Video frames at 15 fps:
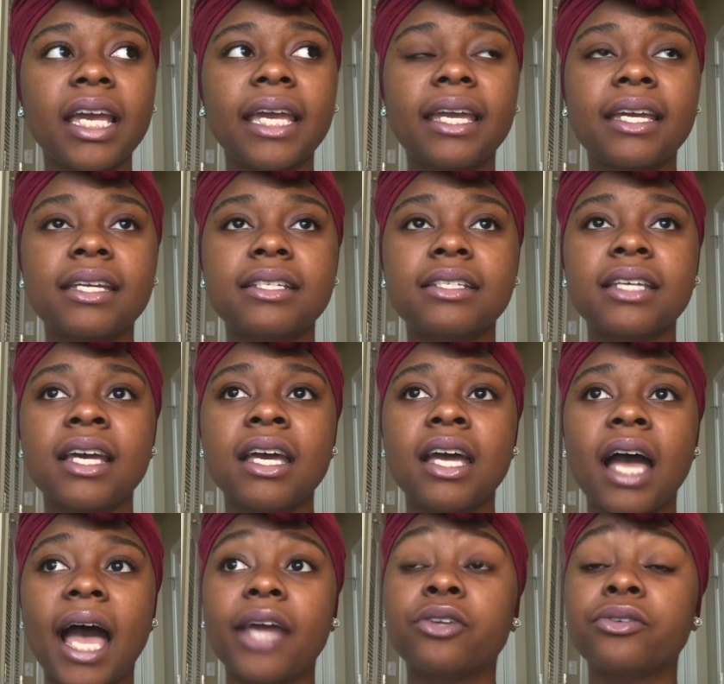And
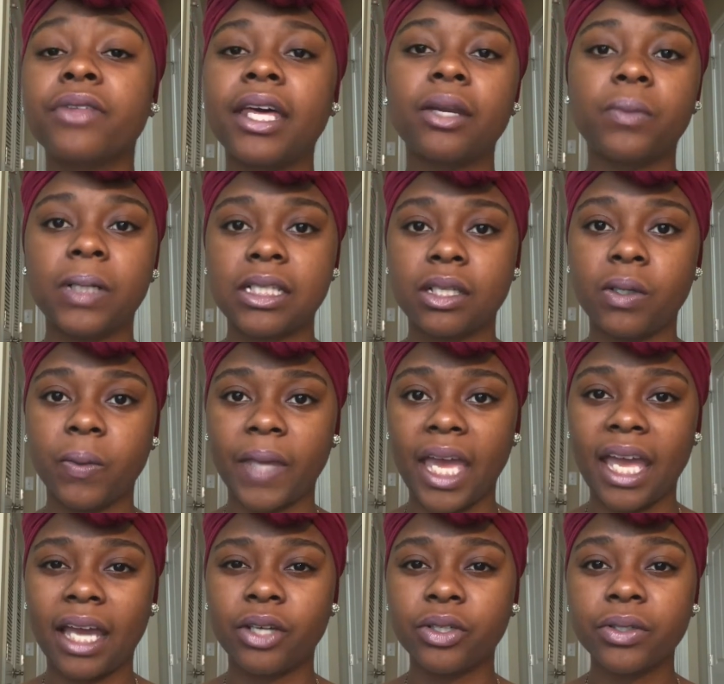I knew that it wasn't
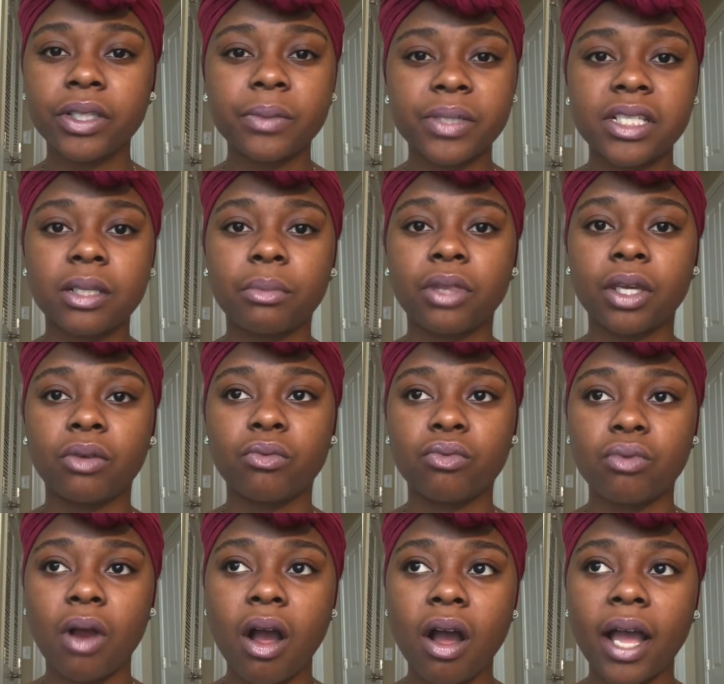okay. I knew there was something
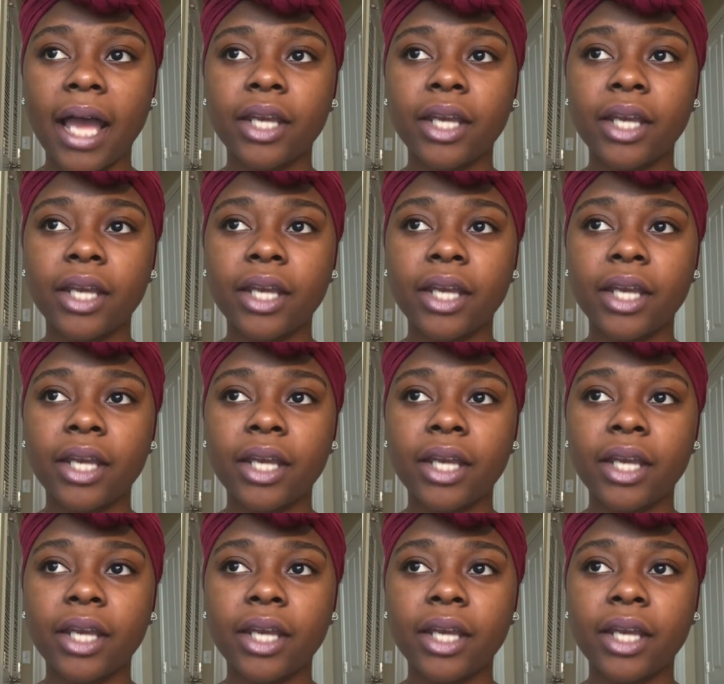wrong.